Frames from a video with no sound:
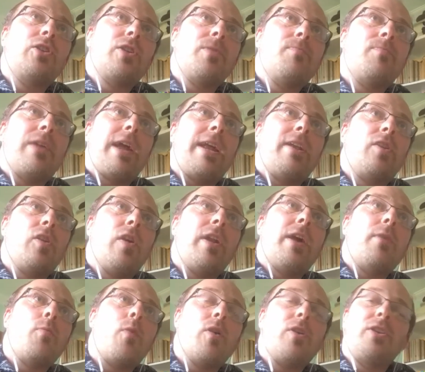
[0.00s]
and Breton,
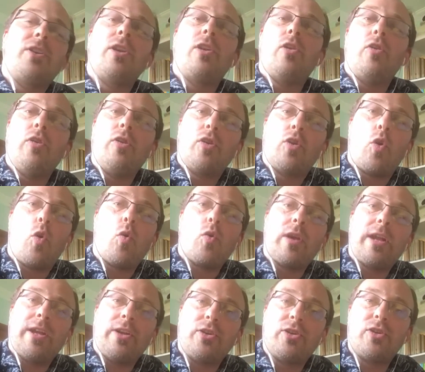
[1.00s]
I want to learn
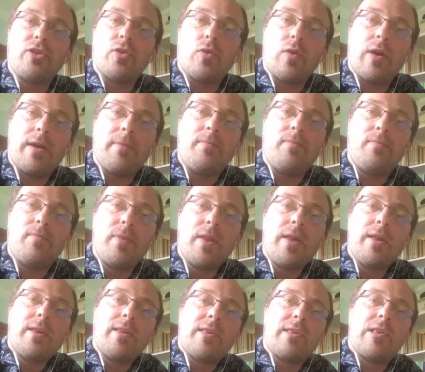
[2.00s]
Cornish, so I'm
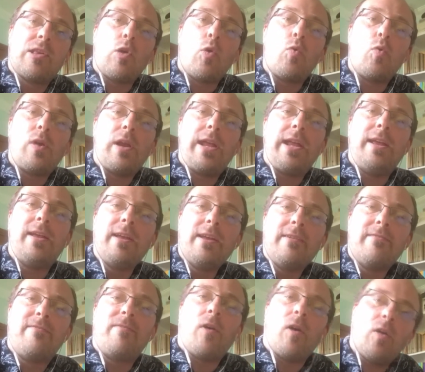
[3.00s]
slowly
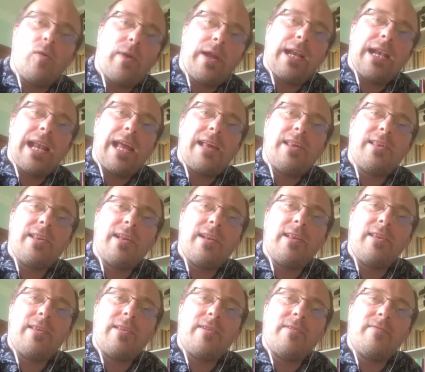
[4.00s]
following
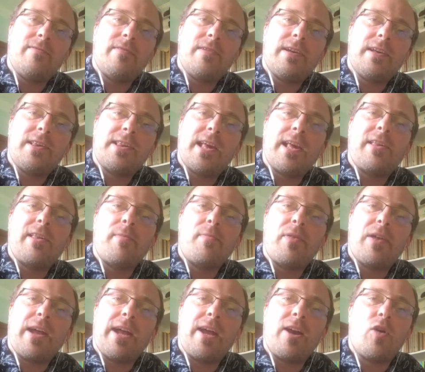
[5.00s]
lessons of say
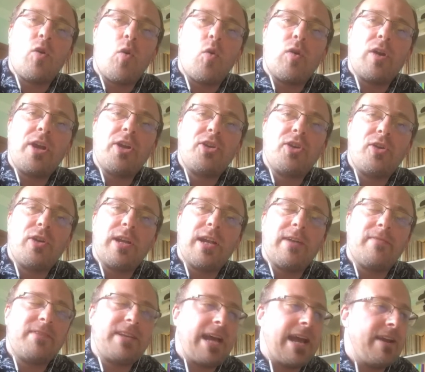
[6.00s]
something in Cornish. You can
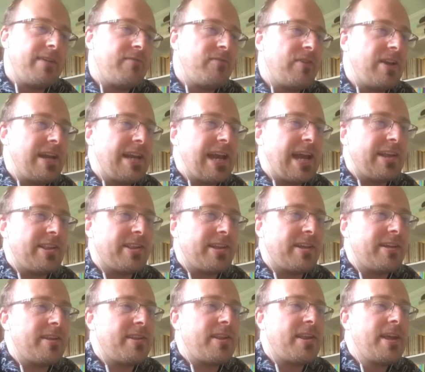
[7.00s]
have 10 free
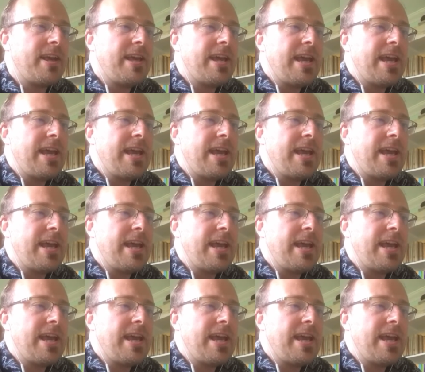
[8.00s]
lessons.